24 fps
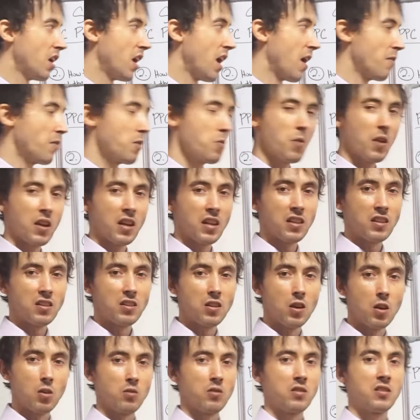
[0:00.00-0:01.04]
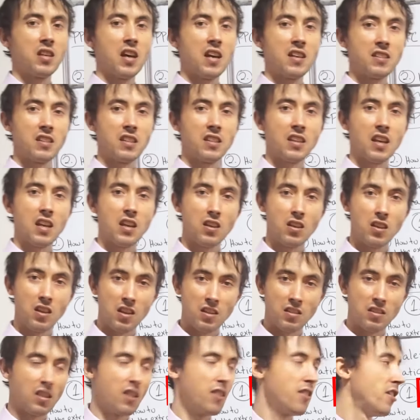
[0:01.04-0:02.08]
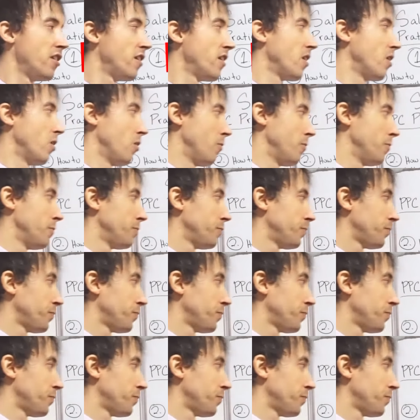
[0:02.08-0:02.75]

everybody know, does it that is in the know.